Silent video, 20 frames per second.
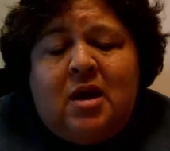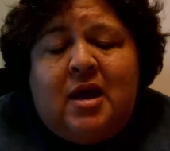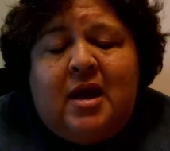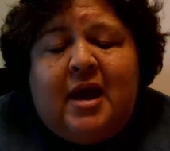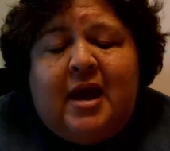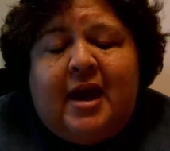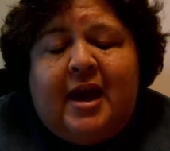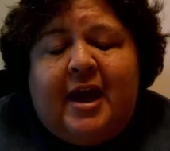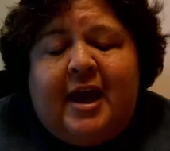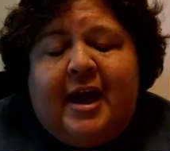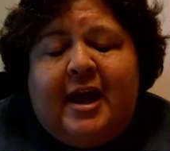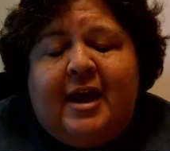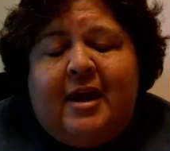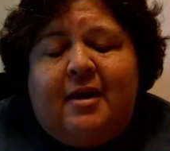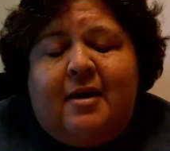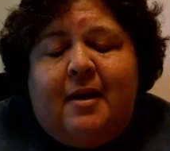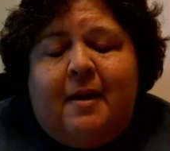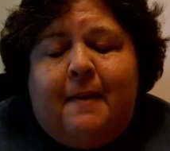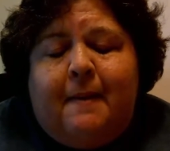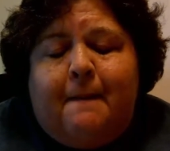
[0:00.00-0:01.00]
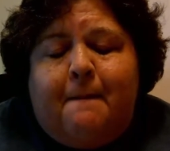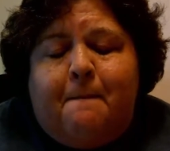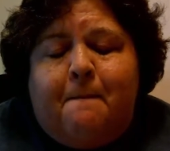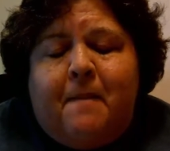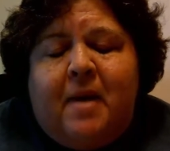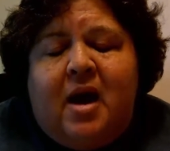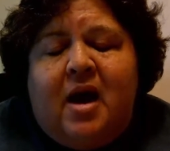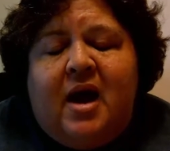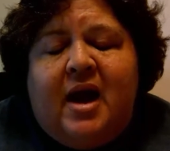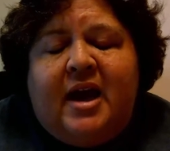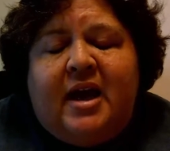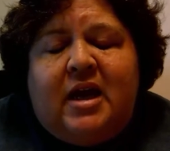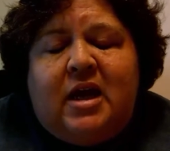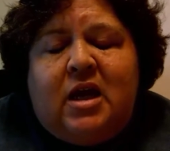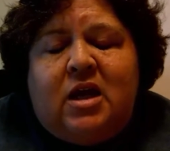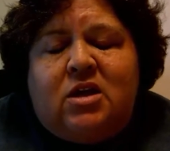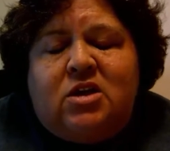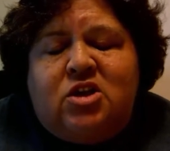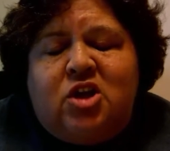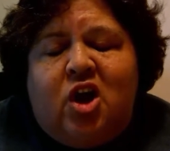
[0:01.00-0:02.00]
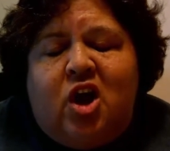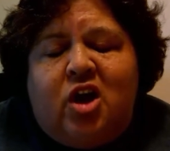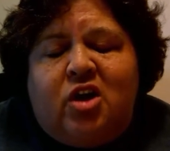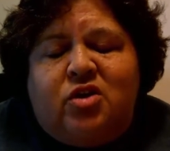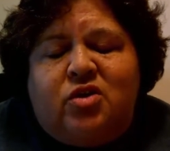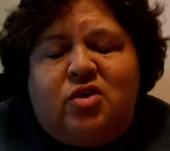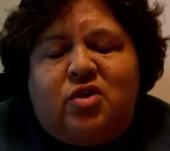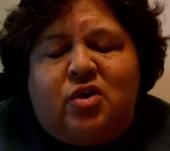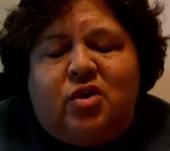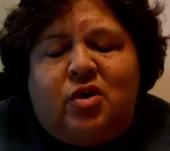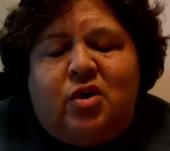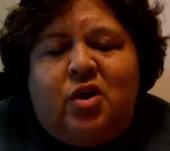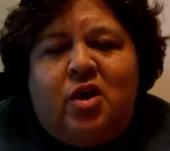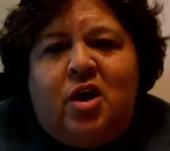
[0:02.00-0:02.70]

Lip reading: And my doctor